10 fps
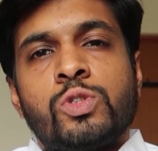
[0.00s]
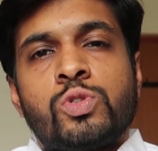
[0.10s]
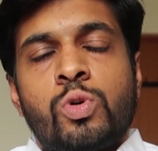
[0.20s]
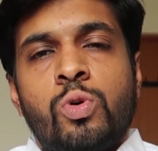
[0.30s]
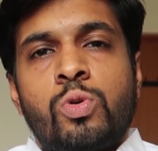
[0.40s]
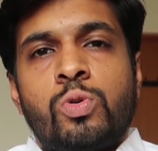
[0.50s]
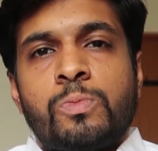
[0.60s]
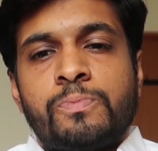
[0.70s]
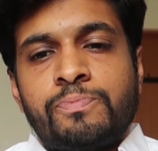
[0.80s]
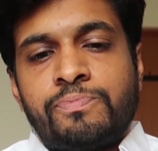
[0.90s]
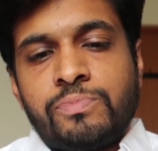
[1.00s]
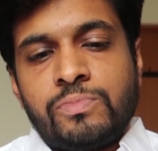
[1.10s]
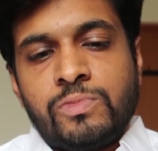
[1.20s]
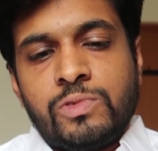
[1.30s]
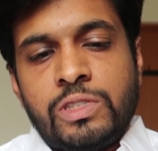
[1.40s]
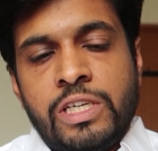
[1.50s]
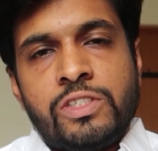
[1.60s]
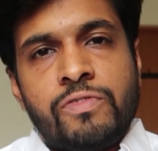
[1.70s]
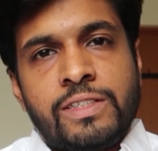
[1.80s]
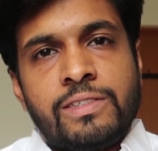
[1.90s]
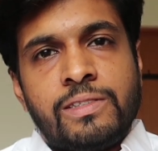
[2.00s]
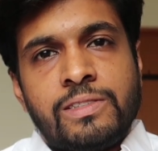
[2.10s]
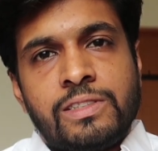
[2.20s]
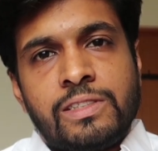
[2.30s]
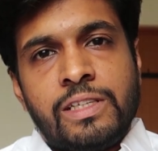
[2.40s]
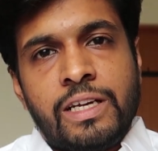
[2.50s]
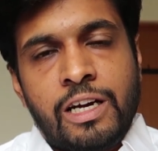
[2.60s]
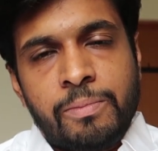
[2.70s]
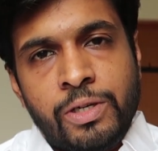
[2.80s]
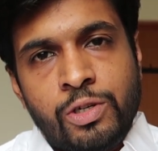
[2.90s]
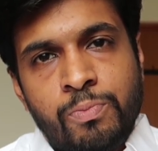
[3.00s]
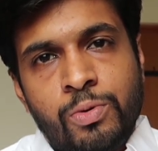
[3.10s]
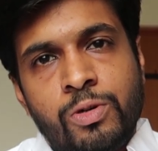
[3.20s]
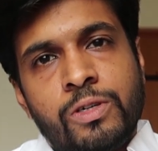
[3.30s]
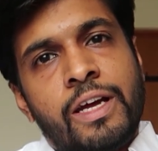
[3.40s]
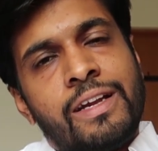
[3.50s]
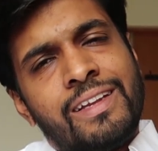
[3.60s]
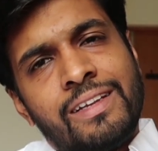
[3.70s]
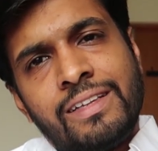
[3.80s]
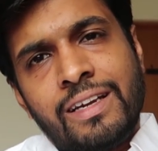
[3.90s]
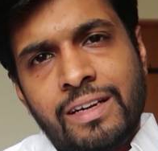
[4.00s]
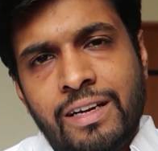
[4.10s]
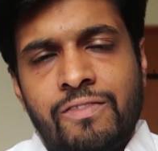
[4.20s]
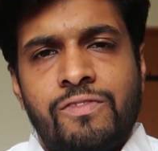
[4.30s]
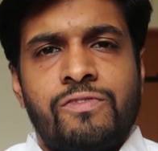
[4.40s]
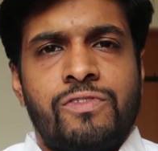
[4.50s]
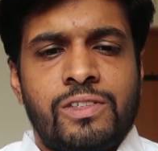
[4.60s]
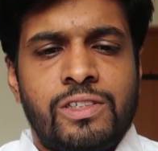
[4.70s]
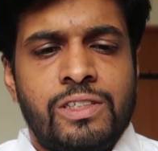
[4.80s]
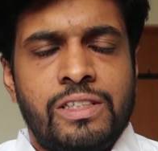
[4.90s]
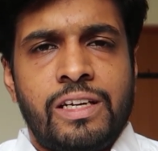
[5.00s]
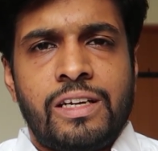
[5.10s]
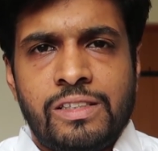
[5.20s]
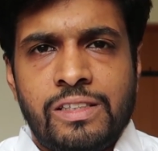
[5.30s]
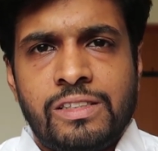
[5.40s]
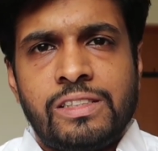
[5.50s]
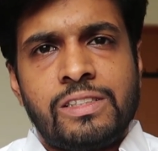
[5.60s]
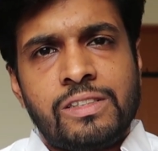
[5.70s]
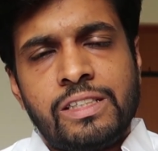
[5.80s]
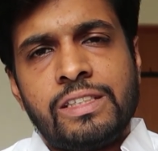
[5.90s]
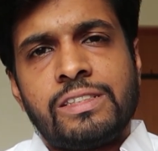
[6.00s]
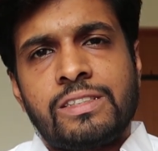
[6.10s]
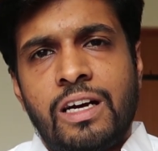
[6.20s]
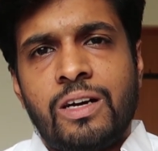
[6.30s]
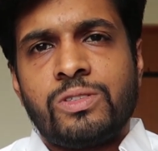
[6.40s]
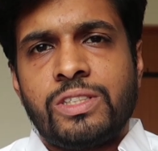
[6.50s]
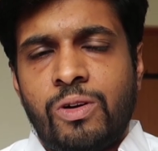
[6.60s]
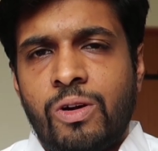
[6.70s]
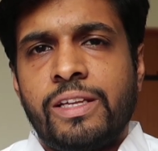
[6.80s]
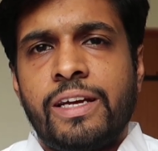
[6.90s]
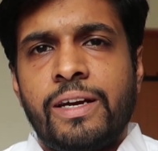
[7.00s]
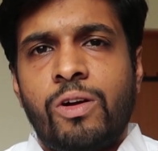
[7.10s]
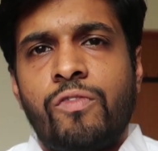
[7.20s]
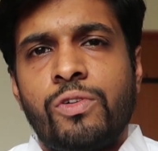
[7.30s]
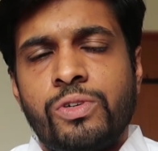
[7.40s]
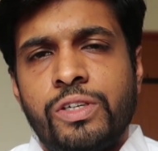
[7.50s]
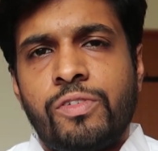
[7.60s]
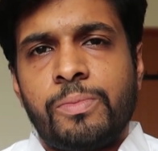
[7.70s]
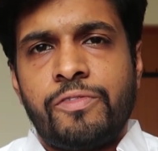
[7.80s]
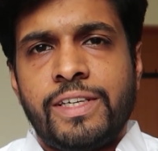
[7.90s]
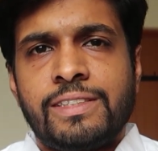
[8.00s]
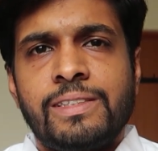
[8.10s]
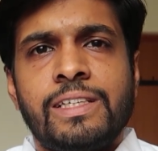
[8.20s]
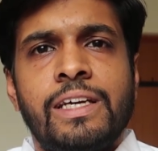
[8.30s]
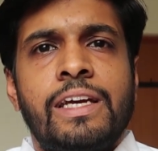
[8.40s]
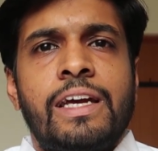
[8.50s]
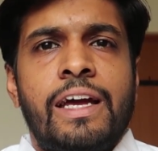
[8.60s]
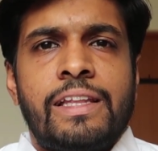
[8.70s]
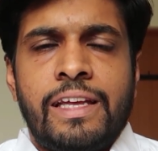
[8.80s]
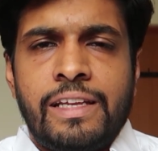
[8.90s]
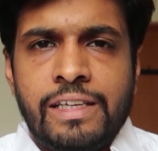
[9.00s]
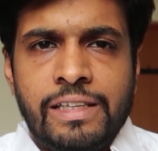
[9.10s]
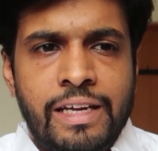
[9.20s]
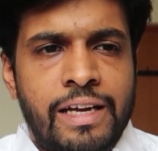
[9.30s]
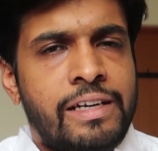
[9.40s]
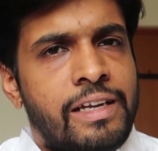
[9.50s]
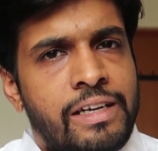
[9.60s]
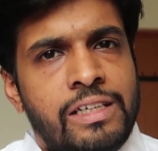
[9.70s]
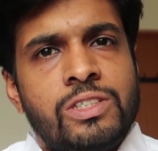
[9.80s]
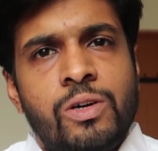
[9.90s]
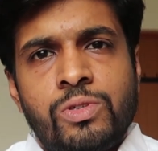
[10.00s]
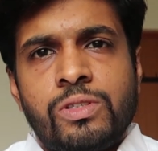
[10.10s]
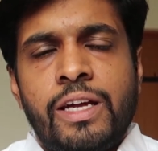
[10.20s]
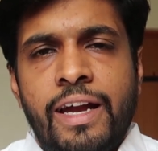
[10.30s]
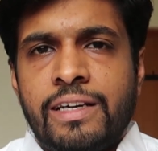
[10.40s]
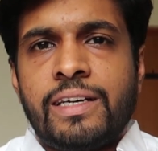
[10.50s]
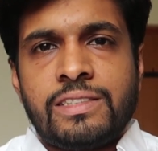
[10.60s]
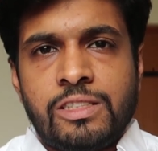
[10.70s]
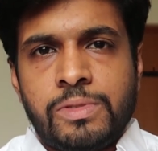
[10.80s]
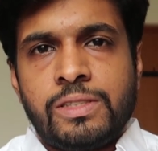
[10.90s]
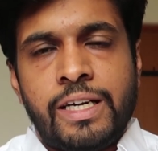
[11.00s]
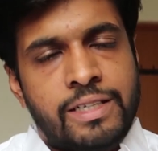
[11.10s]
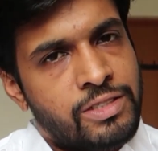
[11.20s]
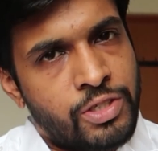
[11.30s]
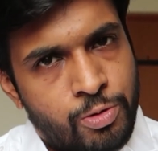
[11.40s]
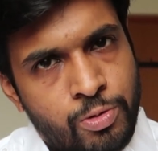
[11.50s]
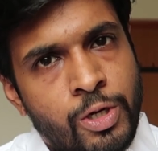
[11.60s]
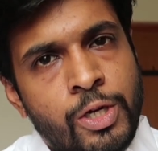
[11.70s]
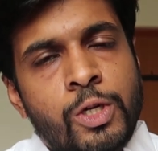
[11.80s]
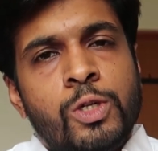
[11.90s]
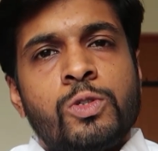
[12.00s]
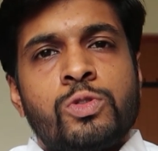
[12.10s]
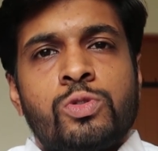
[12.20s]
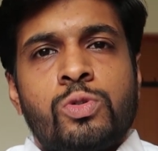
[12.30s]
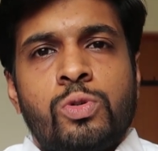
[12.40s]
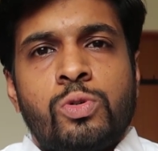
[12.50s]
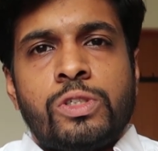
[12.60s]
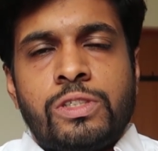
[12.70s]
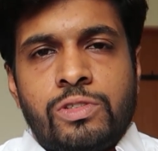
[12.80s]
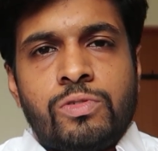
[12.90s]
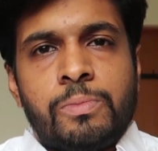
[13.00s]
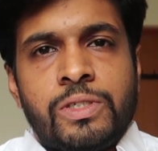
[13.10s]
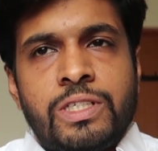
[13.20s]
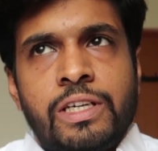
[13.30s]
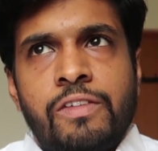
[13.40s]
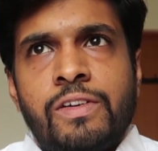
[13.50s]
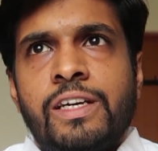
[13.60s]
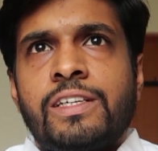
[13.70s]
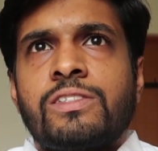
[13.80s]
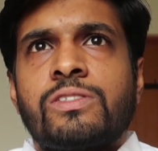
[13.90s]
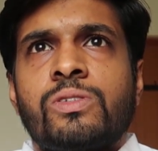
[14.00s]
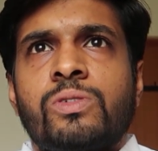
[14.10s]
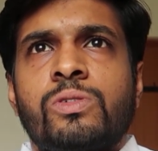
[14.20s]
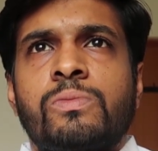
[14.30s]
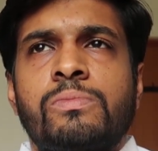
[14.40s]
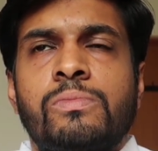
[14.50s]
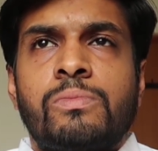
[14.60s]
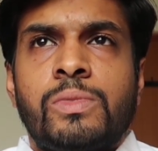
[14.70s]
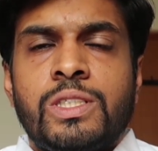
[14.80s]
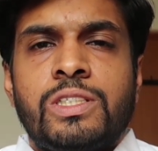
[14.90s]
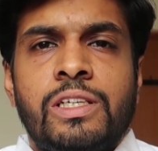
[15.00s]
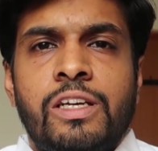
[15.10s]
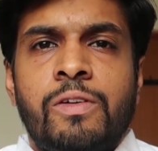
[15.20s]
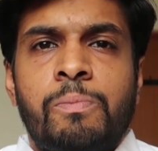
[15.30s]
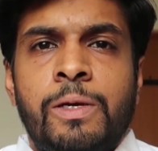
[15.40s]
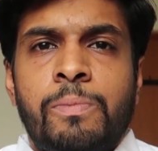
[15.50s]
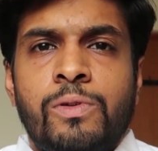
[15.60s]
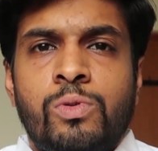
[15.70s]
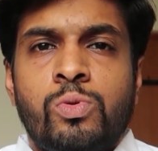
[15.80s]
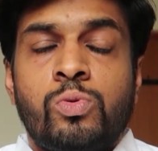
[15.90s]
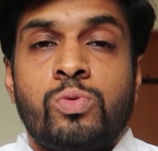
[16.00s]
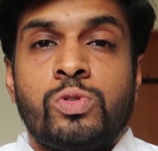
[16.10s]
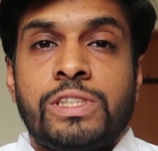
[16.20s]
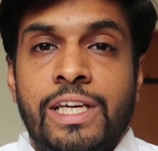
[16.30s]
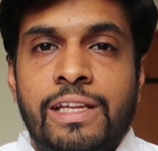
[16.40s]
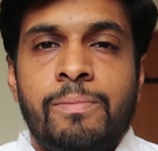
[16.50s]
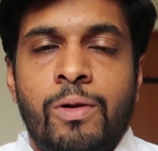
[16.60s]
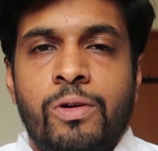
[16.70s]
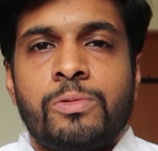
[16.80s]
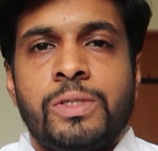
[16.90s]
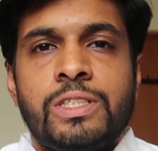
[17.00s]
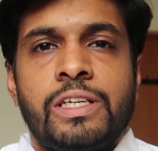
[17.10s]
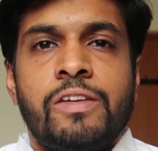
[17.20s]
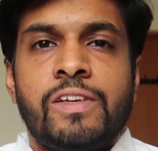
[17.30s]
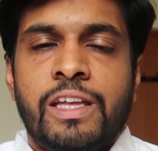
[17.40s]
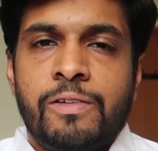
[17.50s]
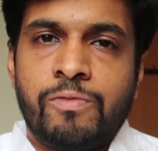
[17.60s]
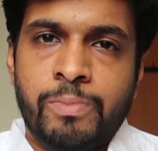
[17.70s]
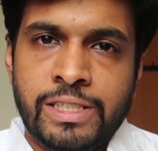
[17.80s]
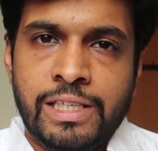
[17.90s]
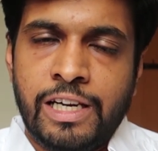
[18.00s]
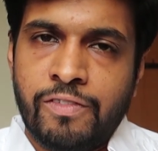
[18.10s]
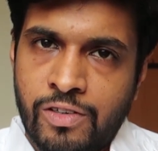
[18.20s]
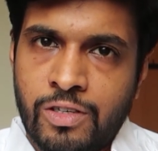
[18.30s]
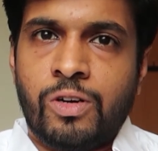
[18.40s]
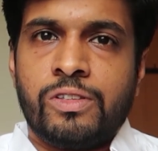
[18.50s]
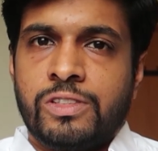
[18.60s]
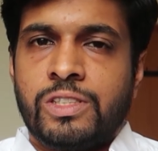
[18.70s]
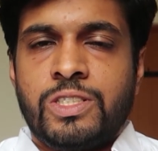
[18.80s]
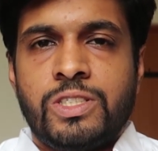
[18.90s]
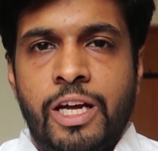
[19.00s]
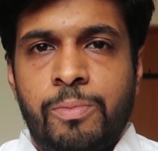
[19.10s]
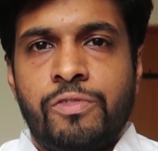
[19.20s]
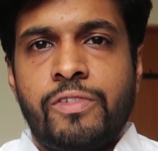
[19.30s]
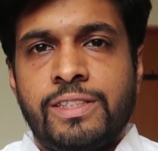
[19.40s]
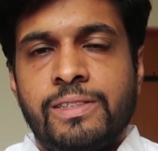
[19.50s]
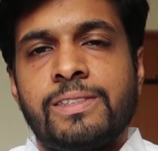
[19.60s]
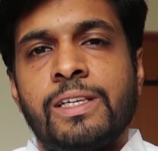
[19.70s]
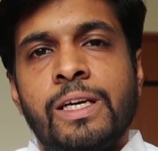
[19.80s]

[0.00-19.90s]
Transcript: So these vessels, they come into port, and then there are further these cargoes and all, they get offloaded from the vessels, and then in the end they reach out to the end customer, that is you. So this is what merchant navy is. So merchant navy people who say they belong to merchant navy, they basically work on such type of vessels.